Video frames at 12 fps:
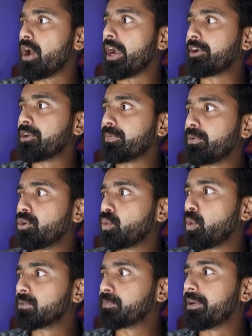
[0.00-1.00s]
attribute
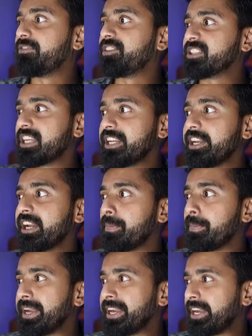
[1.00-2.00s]
was previously
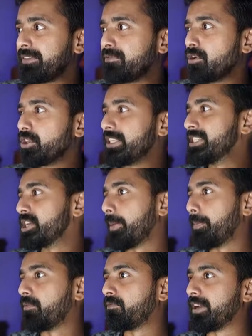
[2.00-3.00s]
recommended for this type
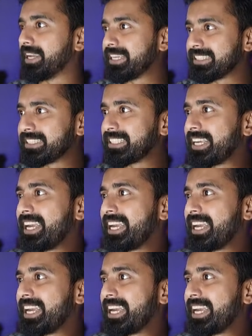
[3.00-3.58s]
of links,